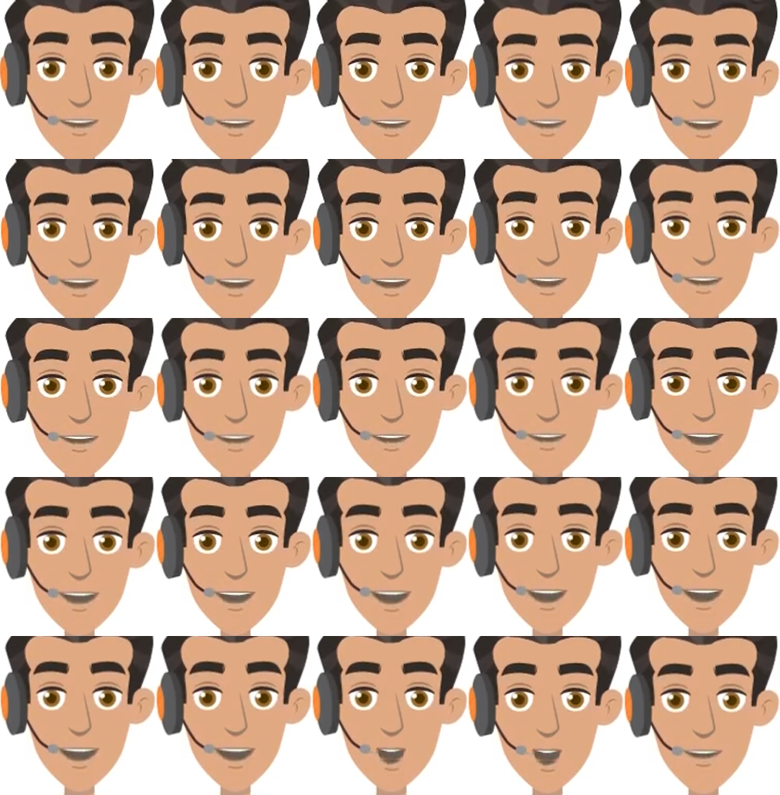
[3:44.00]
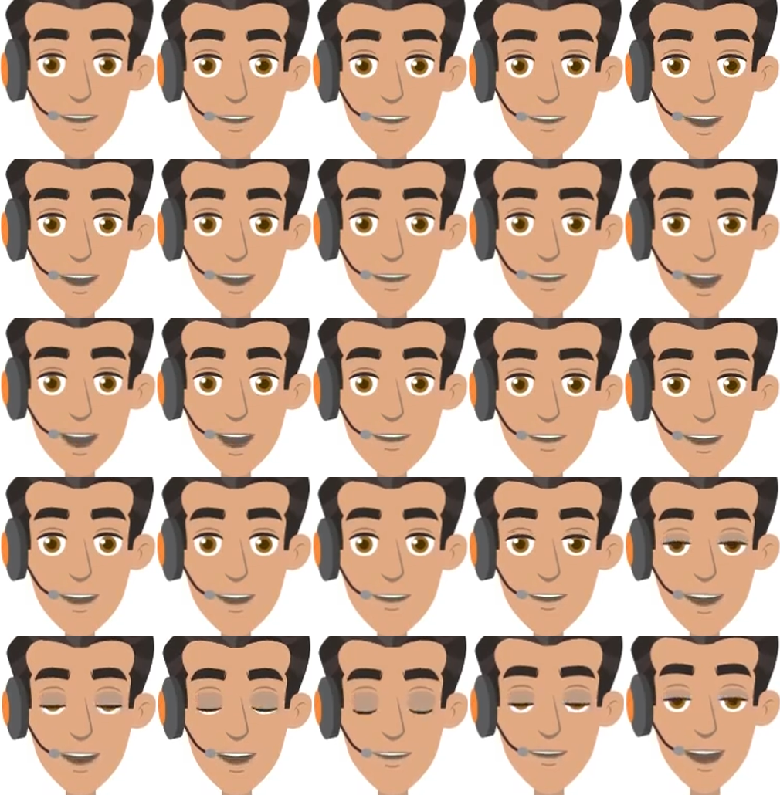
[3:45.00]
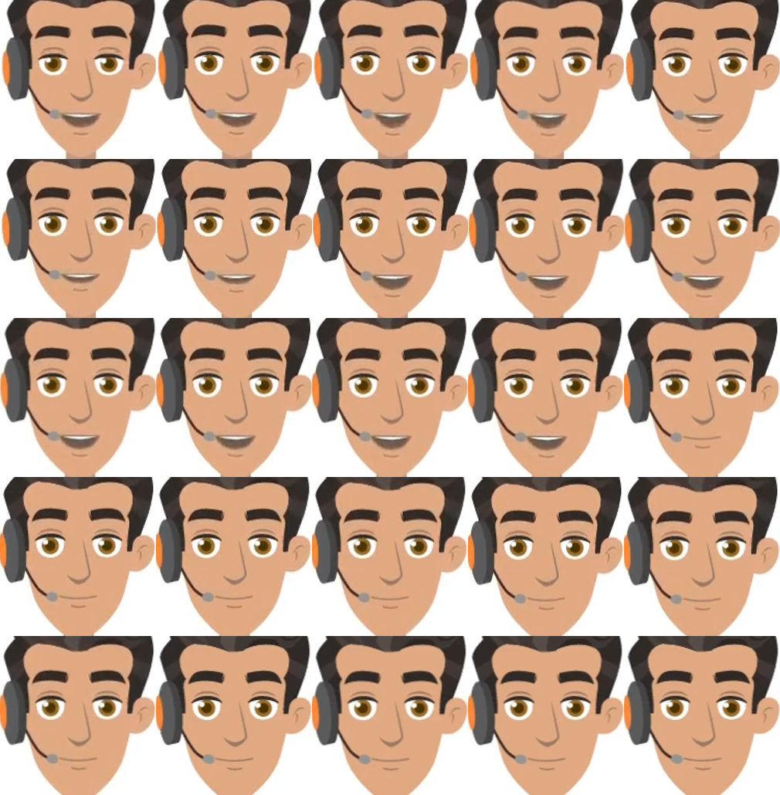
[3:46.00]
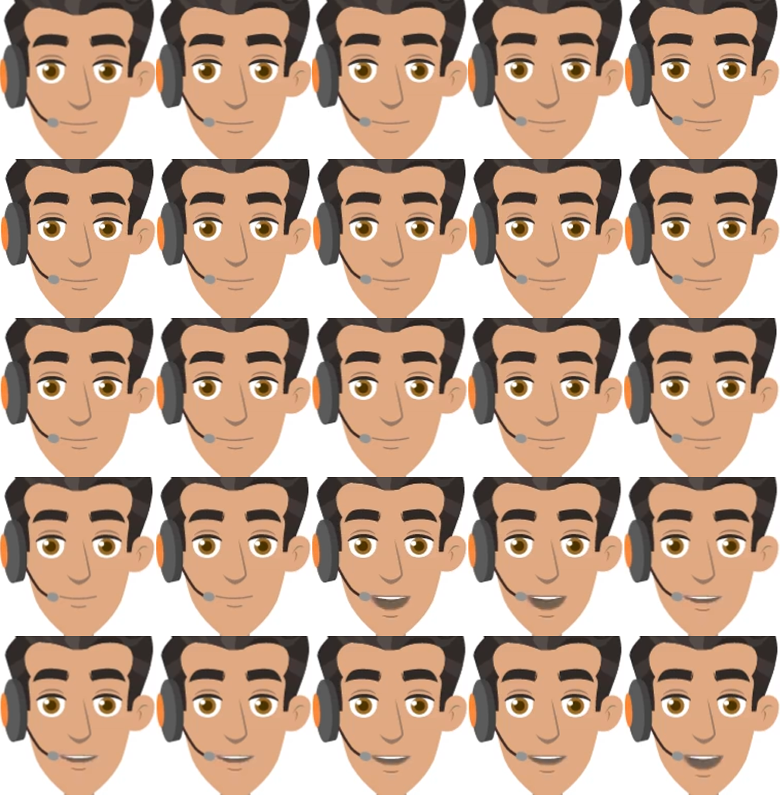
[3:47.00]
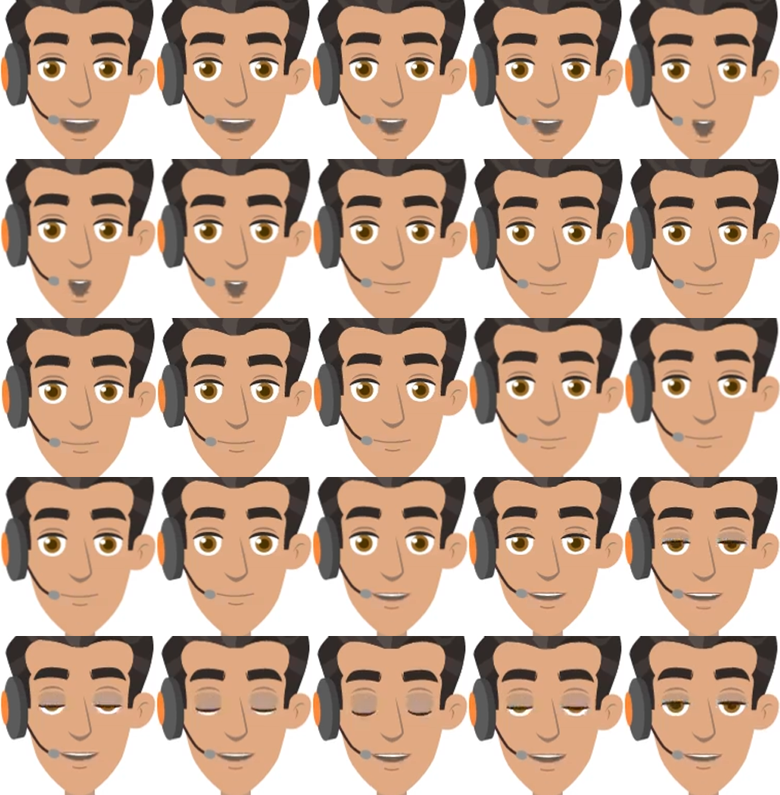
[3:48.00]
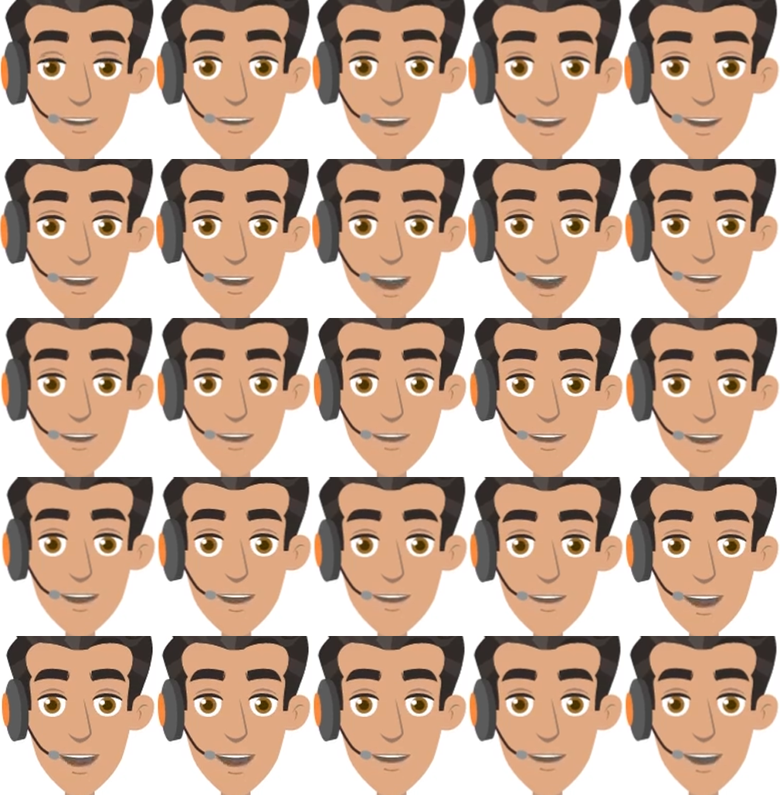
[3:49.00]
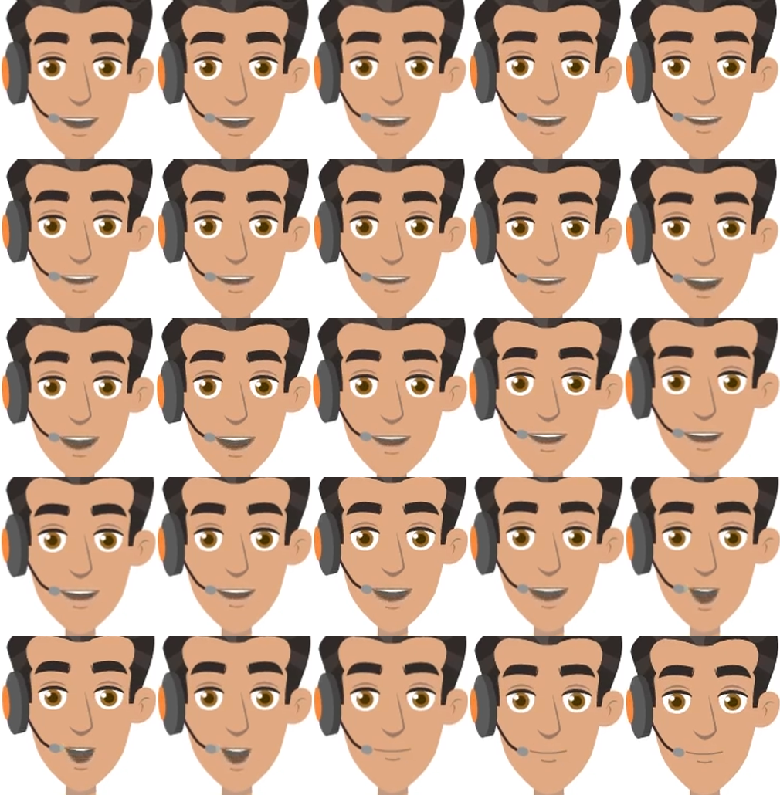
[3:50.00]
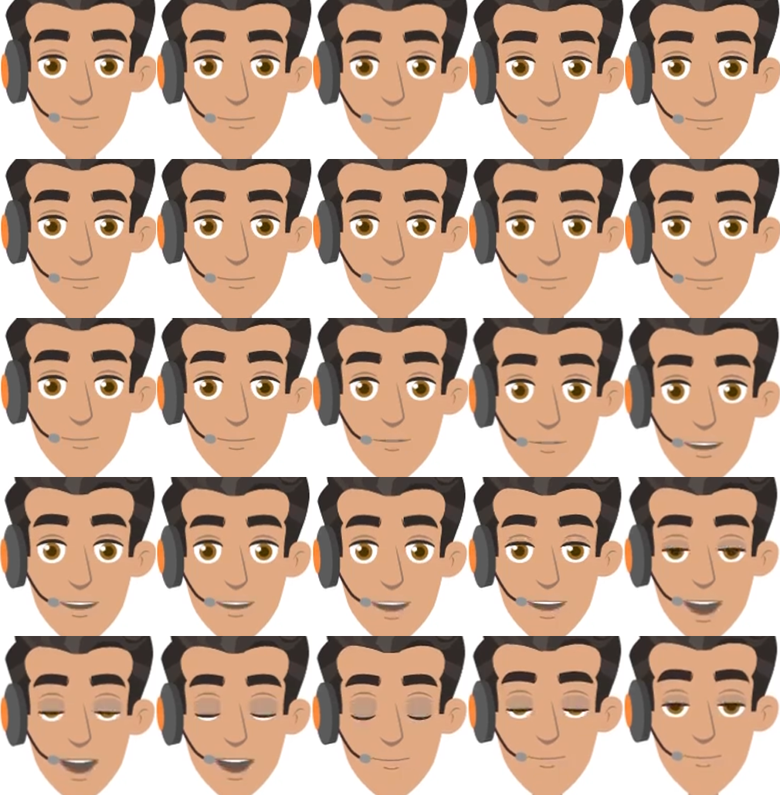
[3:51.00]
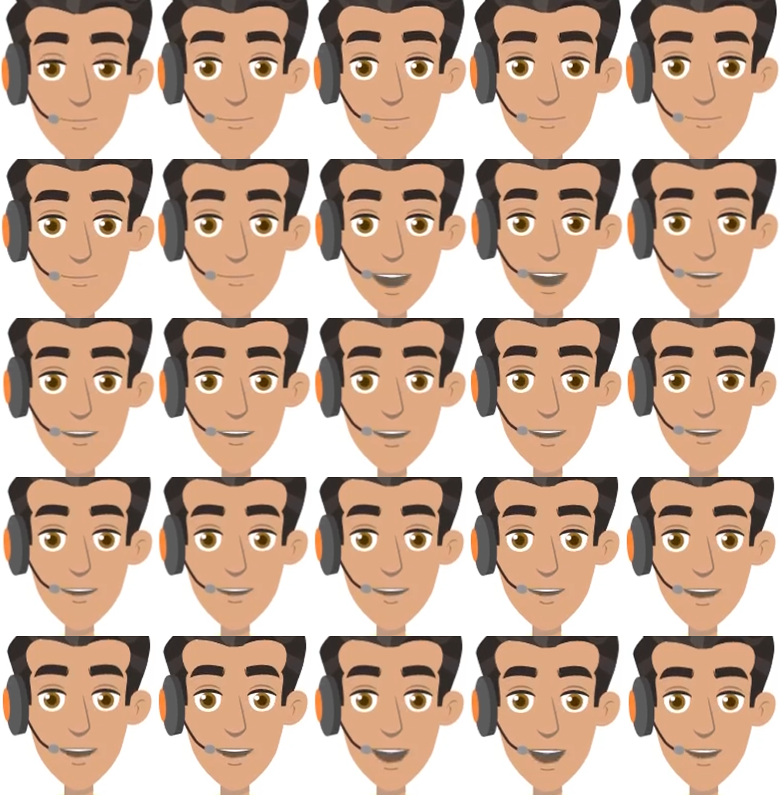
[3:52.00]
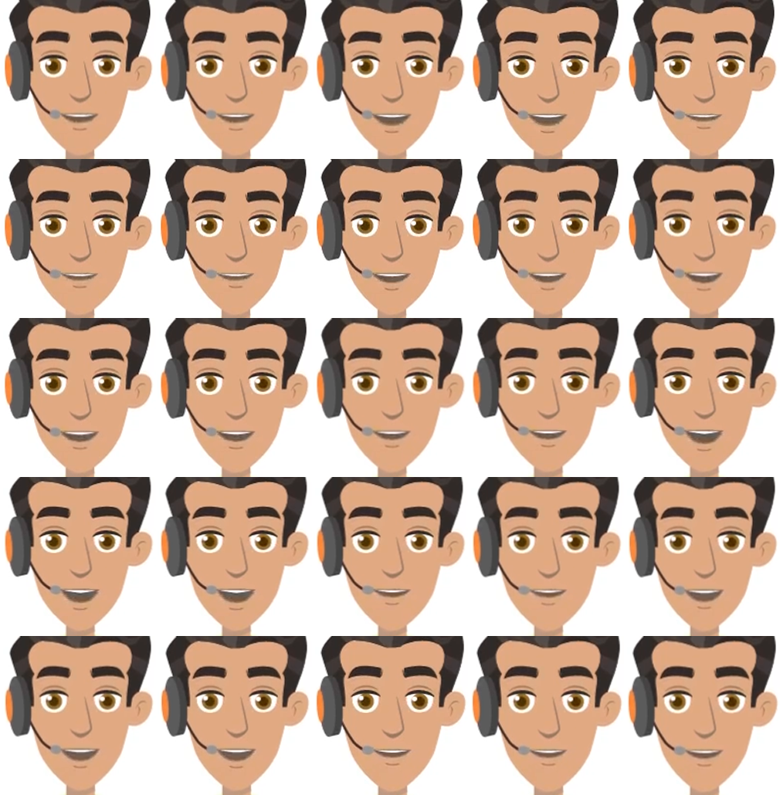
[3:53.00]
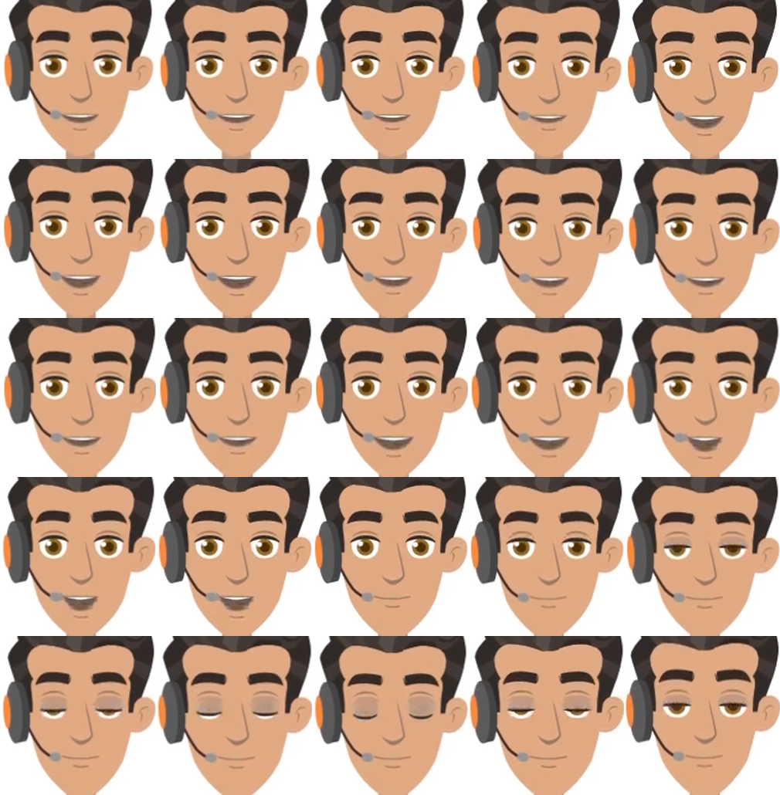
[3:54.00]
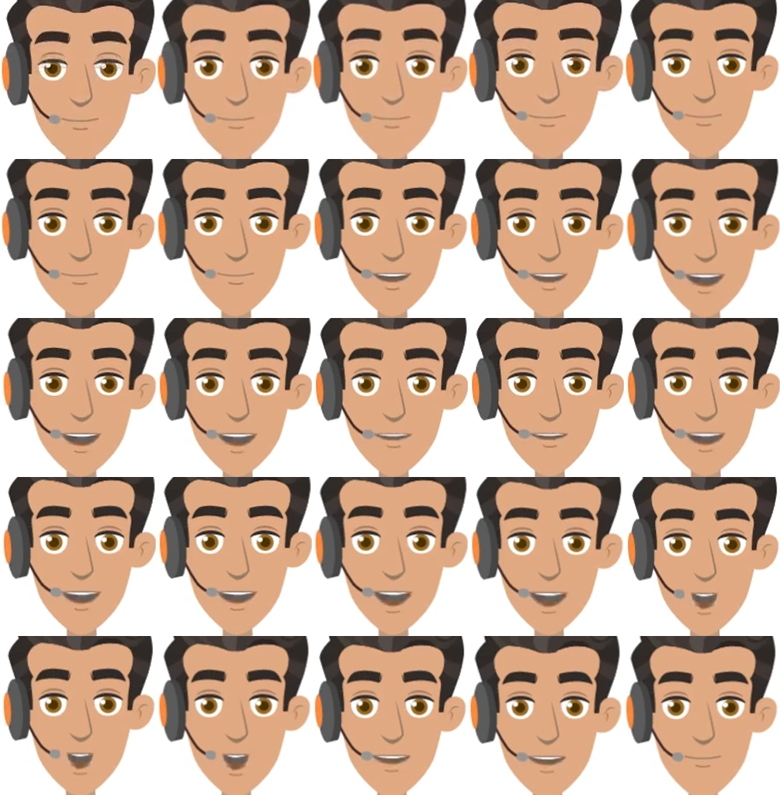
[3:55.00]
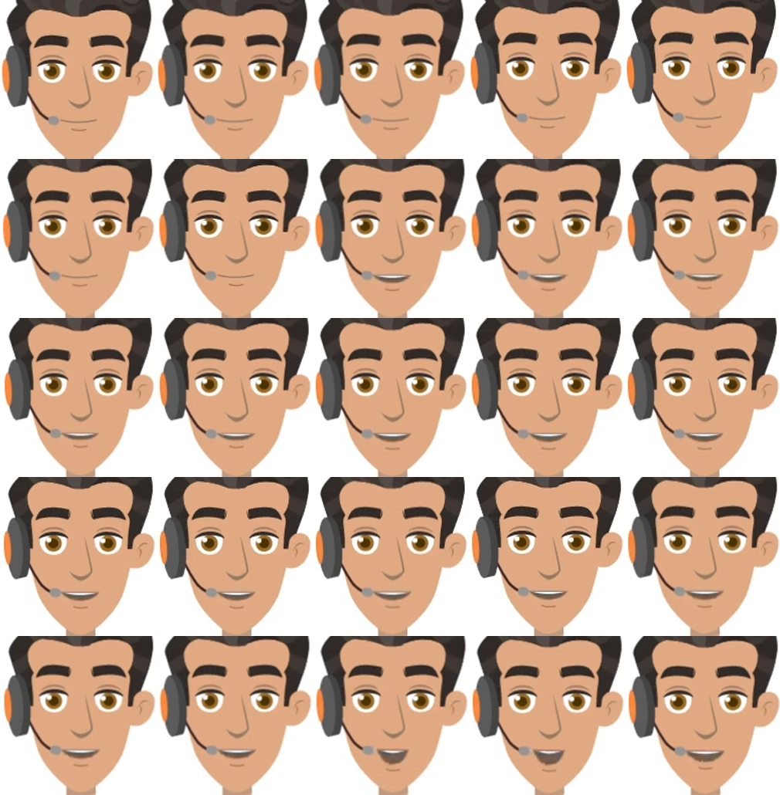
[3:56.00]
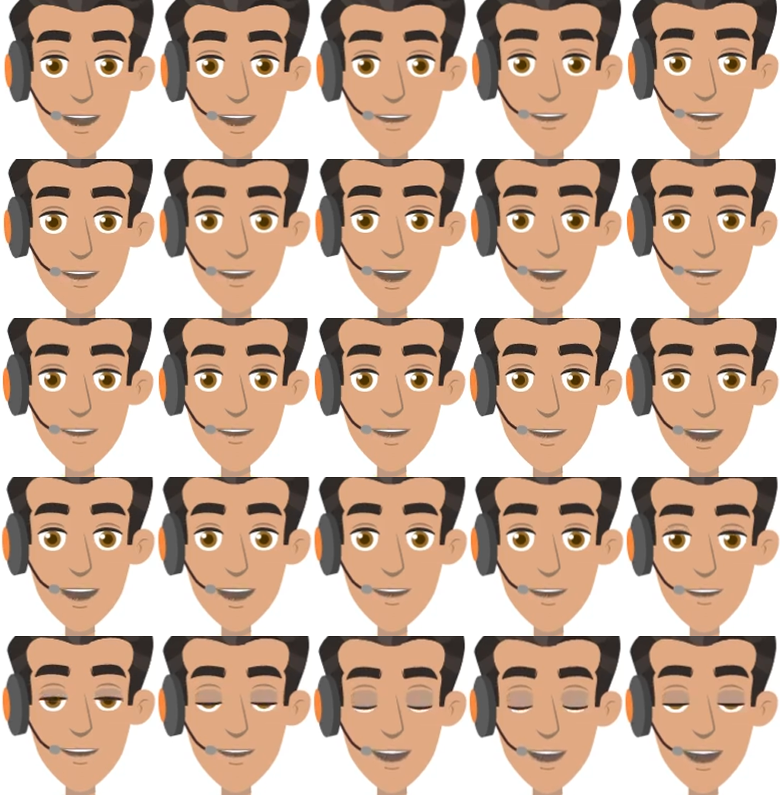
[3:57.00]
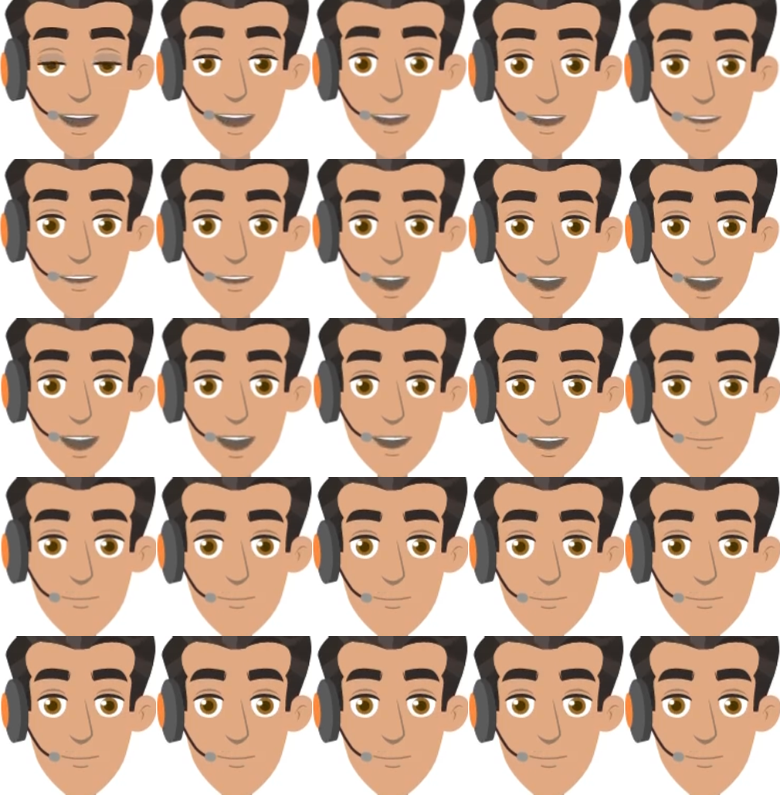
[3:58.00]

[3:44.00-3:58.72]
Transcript: and the management thereof in 3 distinct ways. 1. New ways of producing goods and services. 2. New ways of distributing goods and services. 3. New ways of communicating with target markets.